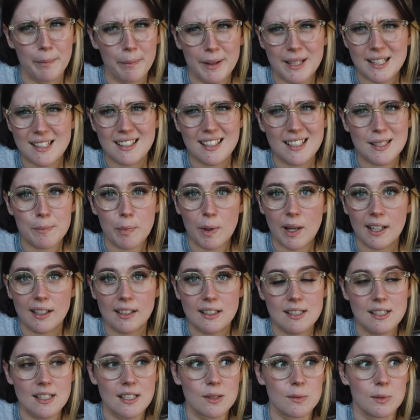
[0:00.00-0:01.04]
business
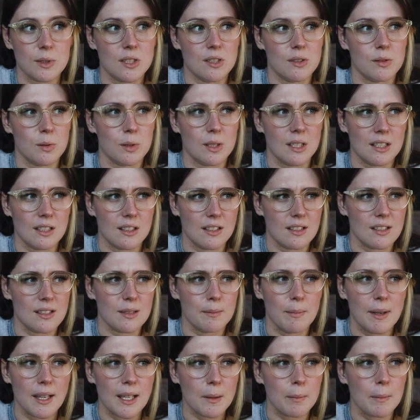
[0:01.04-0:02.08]
practices, which is really to
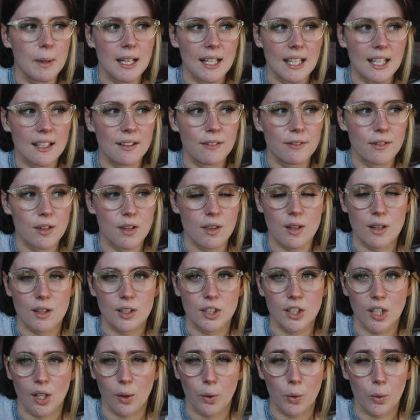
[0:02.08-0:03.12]
just make money for their
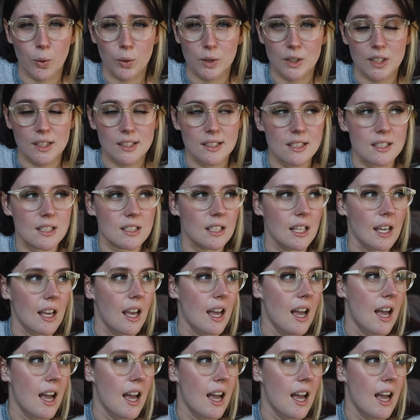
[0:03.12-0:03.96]
shareholders.